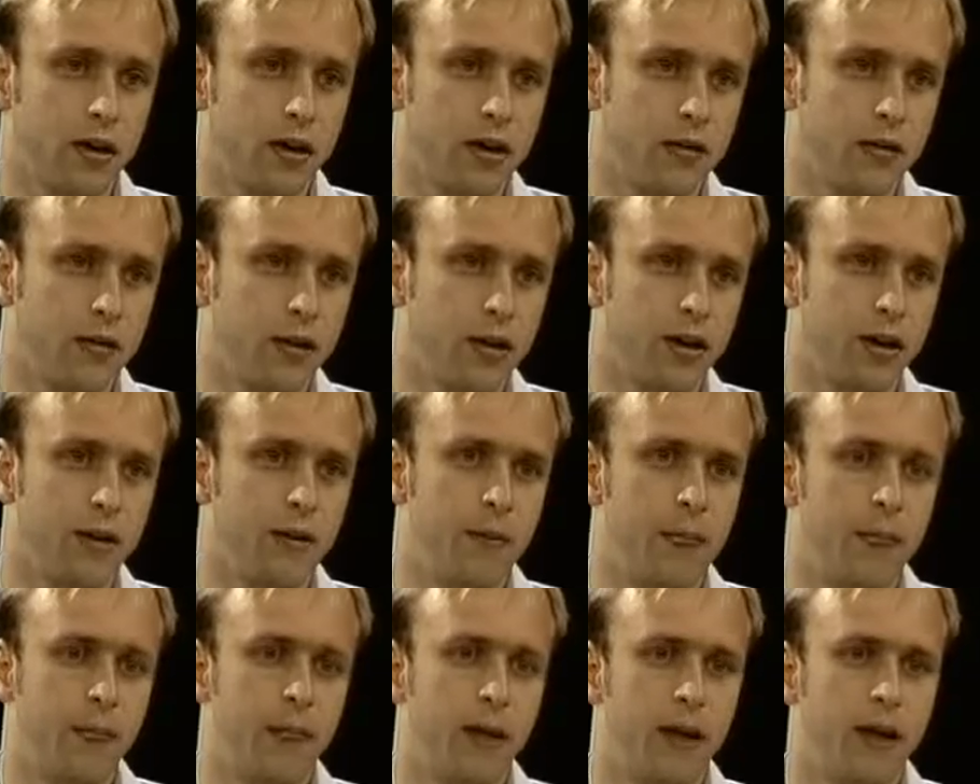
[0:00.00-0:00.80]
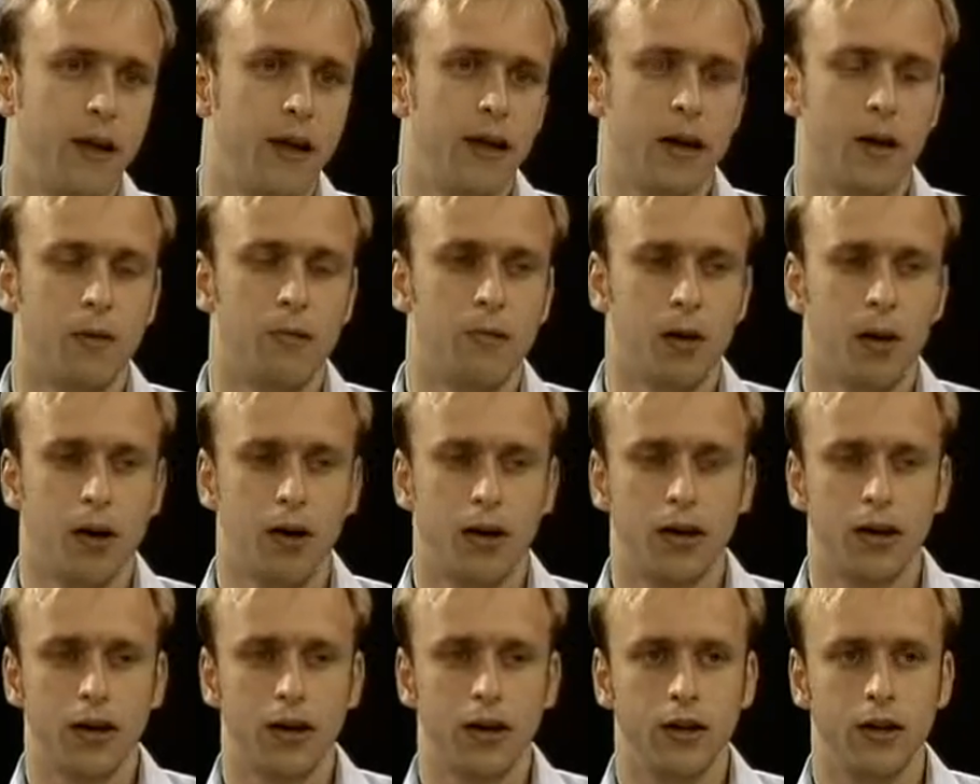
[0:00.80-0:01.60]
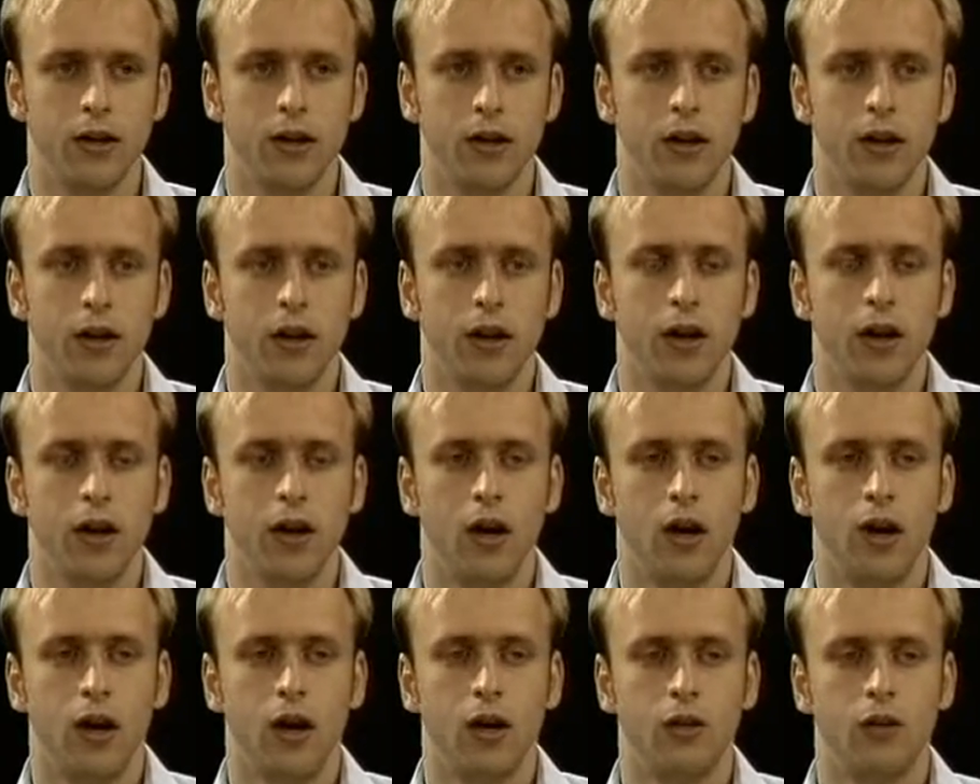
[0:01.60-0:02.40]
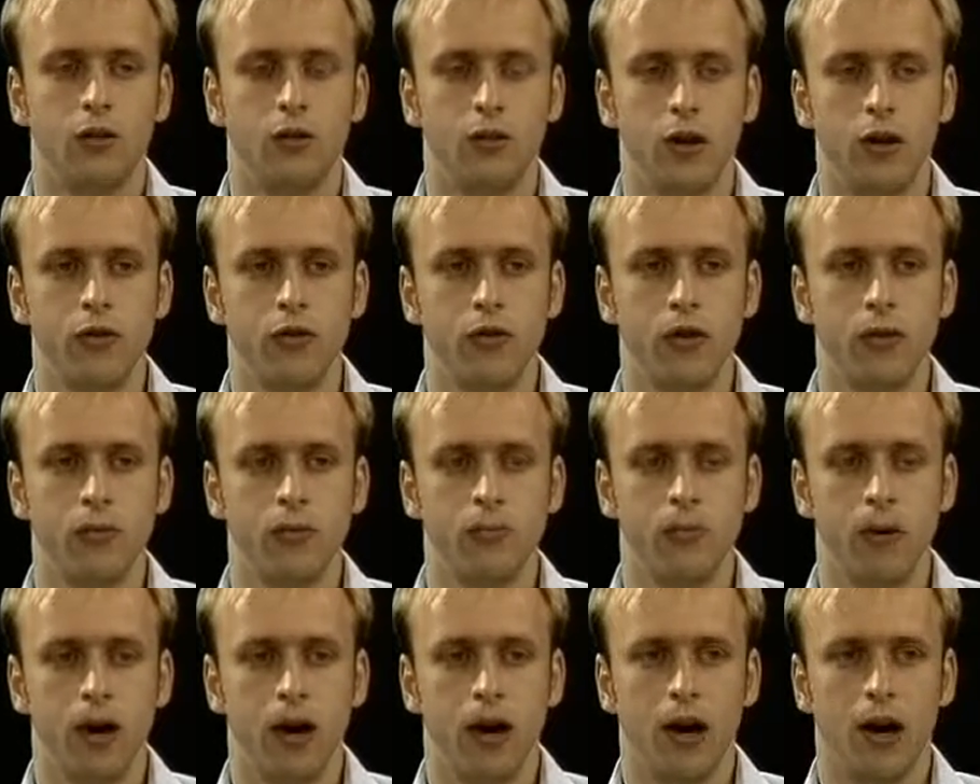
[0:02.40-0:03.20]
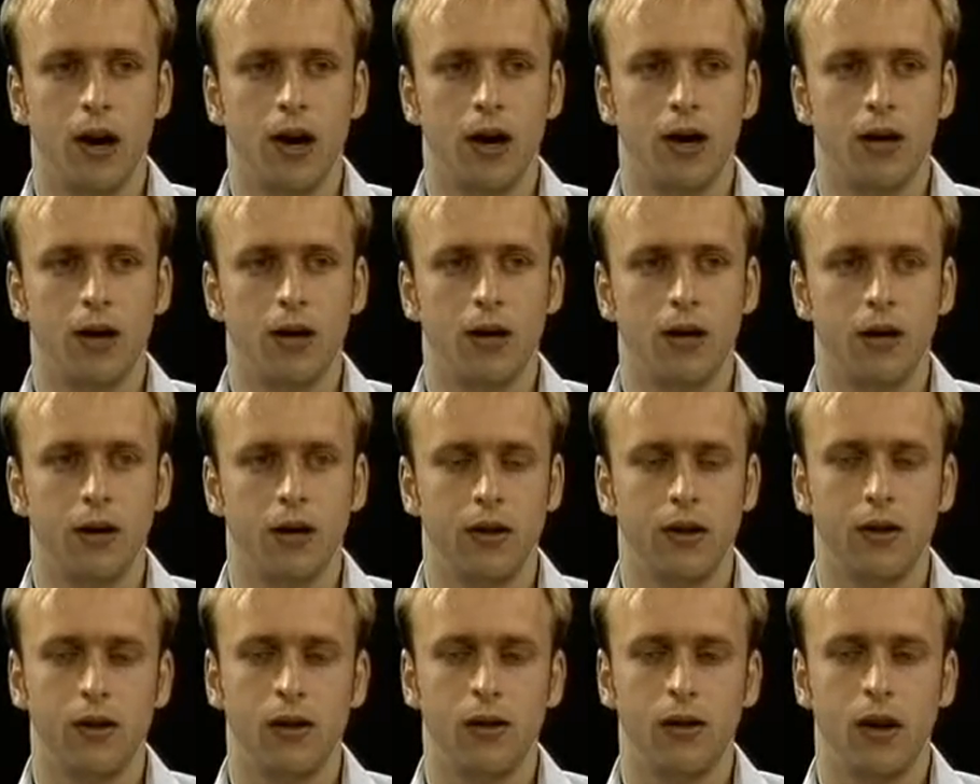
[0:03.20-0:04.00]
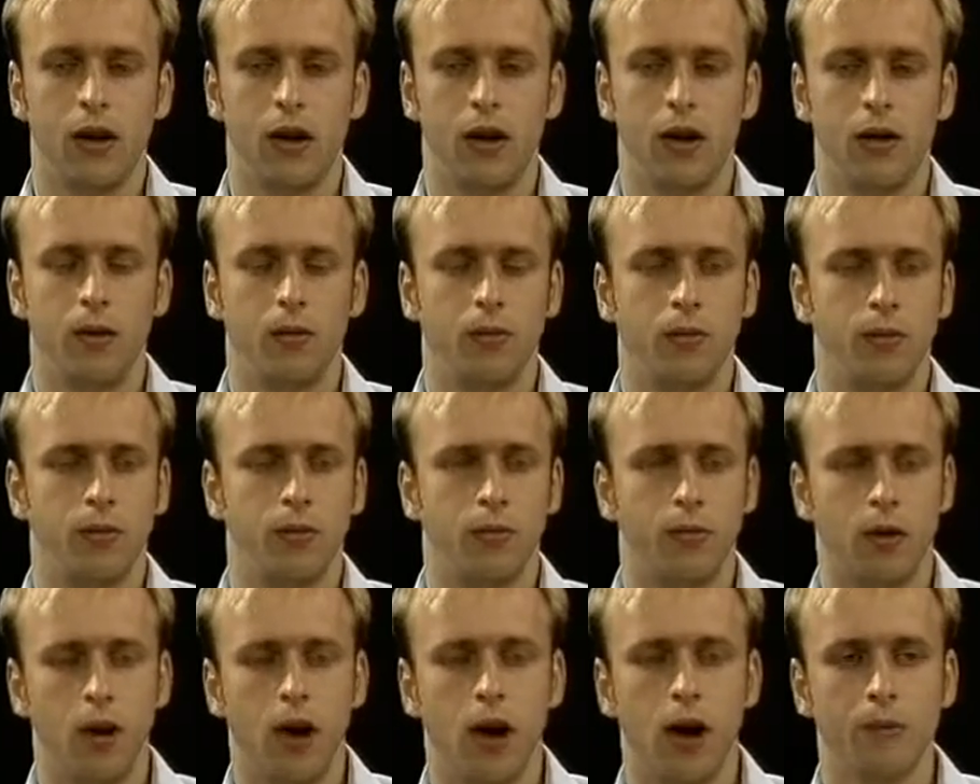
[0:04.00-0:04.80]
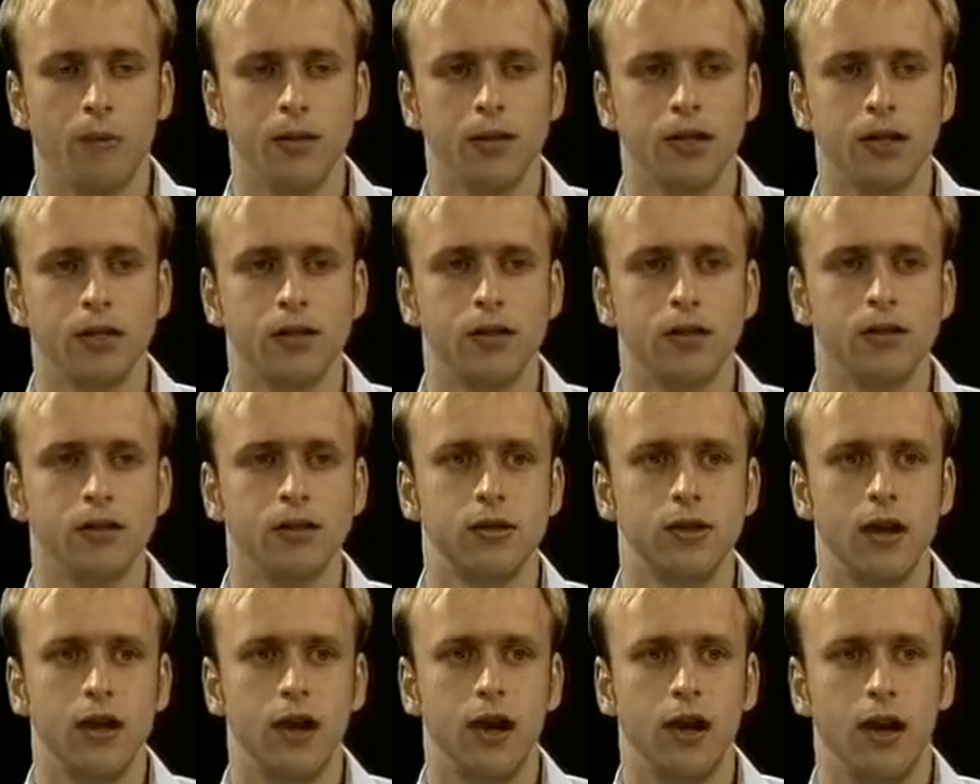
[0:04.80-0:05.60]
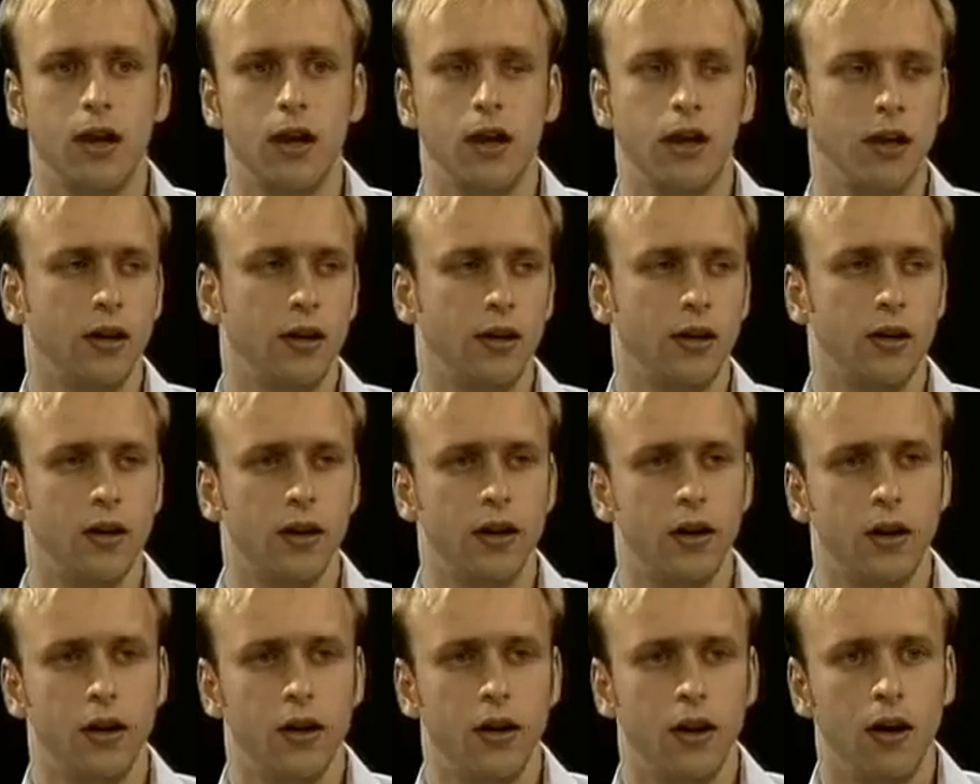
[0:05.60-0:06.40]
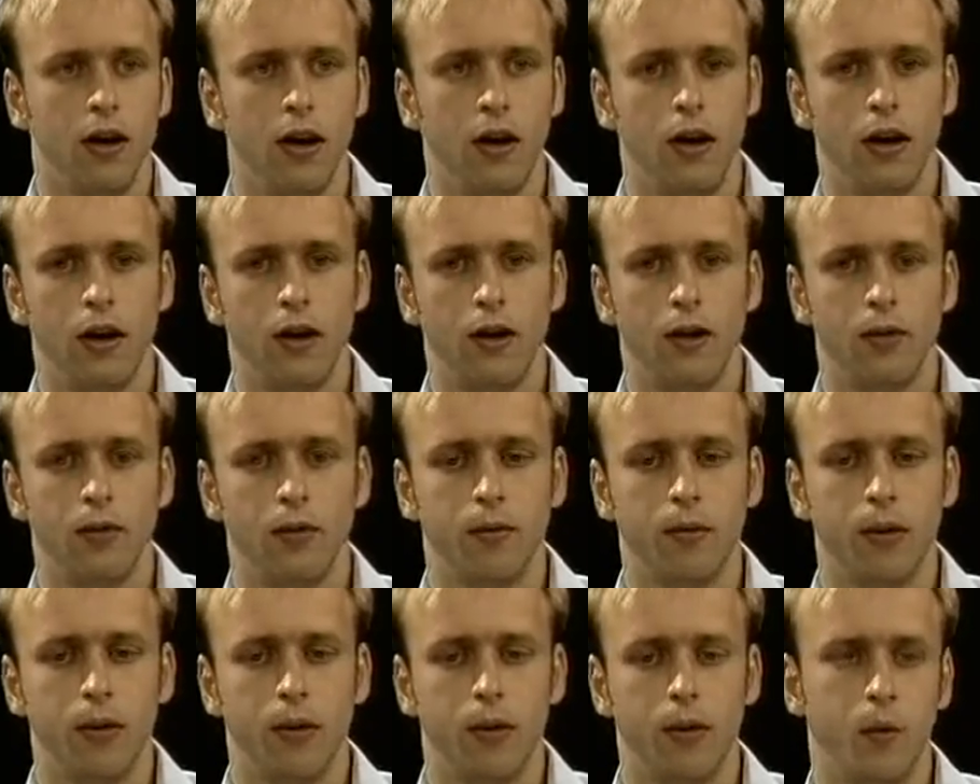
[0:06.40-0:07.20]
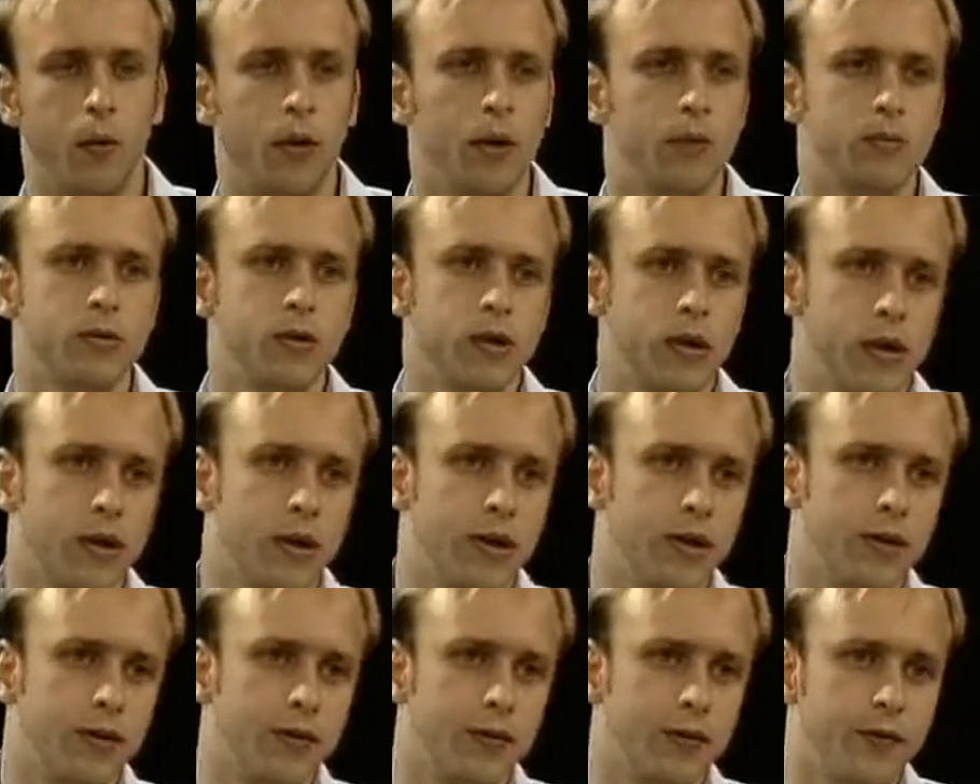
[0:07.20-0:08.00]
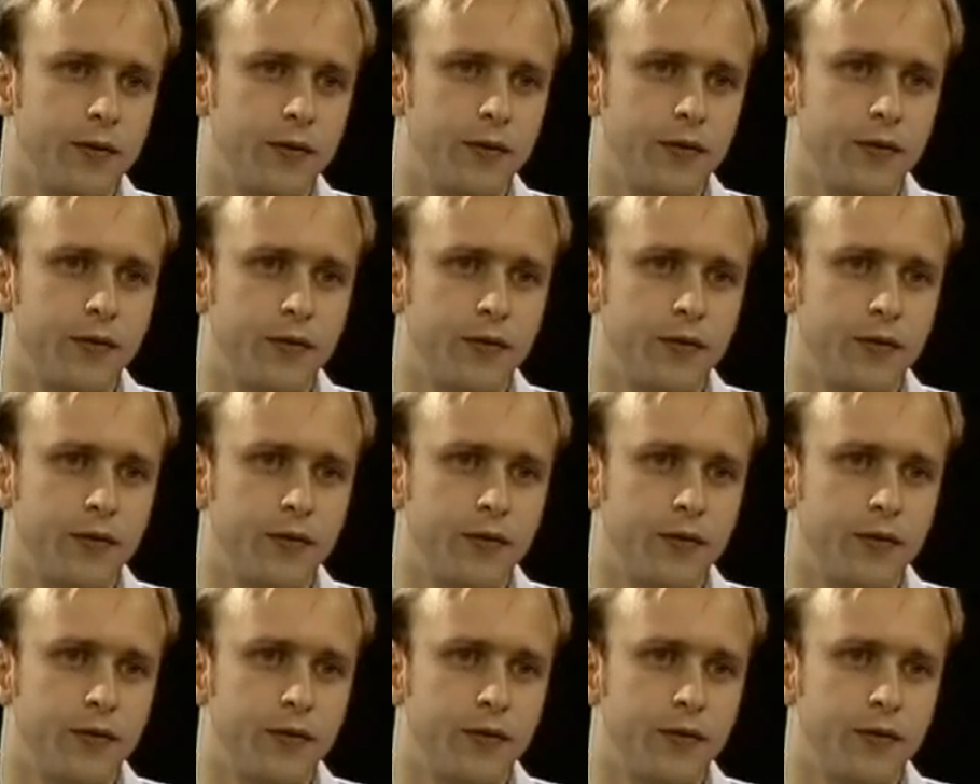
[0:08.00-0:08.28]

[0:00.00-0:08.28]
speculatively in a market driven by promises and a whimsy.